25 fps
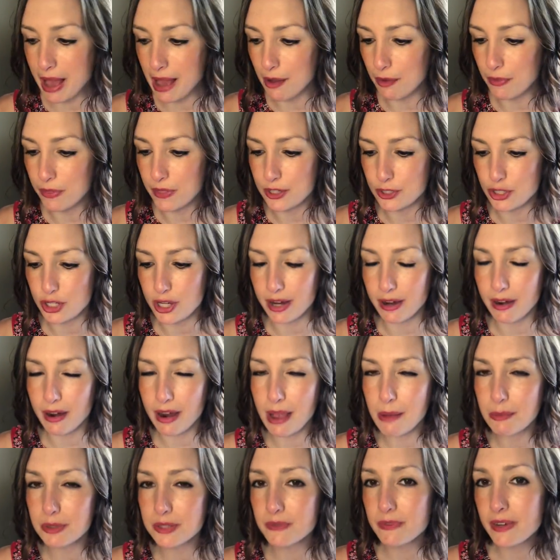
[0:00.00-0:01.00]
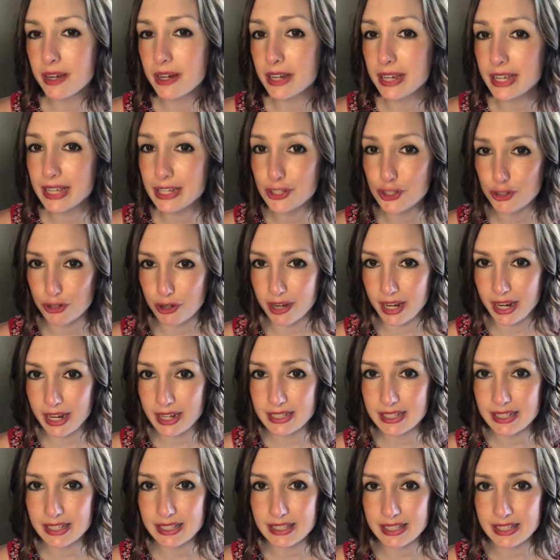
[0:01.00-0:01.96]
out this year, I was very intrigued to